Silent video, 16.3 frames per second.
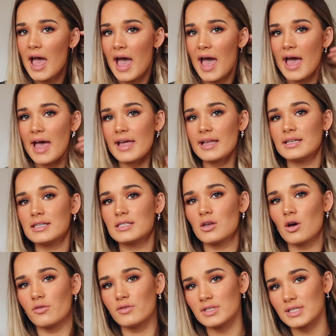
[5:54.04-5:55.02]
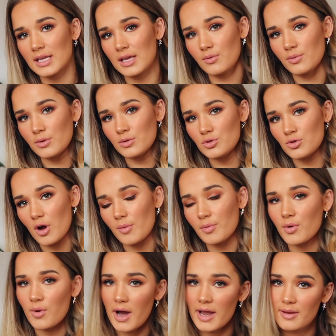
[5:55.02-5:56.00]
and obviously it will
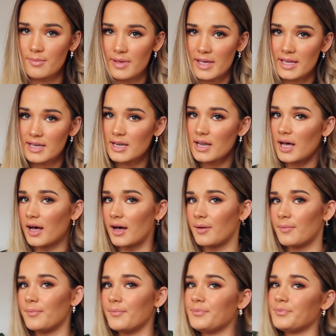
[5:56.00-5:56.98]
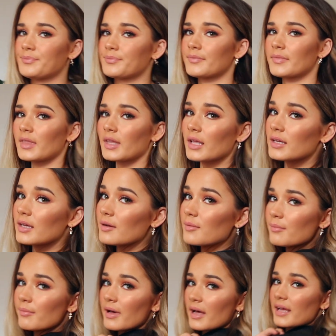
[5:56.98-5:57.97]
drop quite a bit,
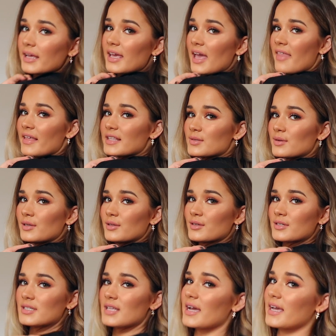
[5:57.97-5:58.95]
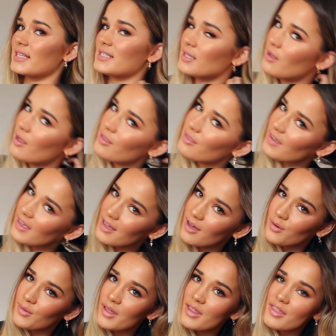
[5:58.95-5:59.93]
but yeah, that's what it looks like. It's a lot
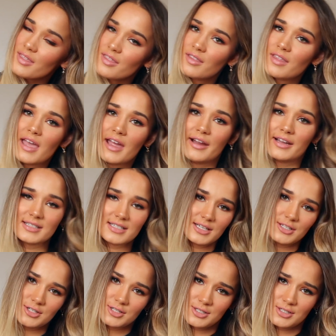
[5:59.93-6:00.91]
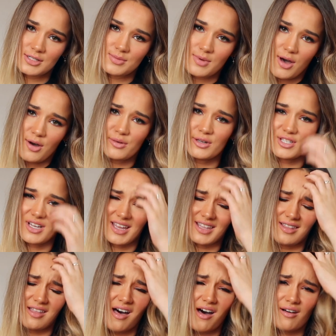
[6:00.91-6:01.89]
thicker with the hair extensions as well, which I
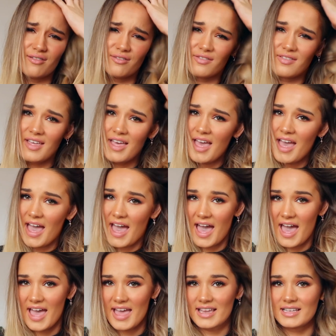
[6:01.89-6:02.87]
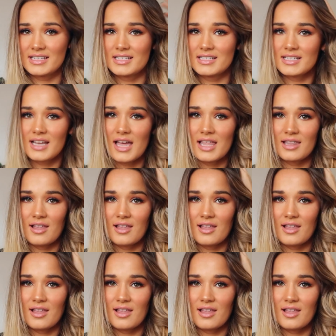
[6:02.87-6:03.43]
love, and I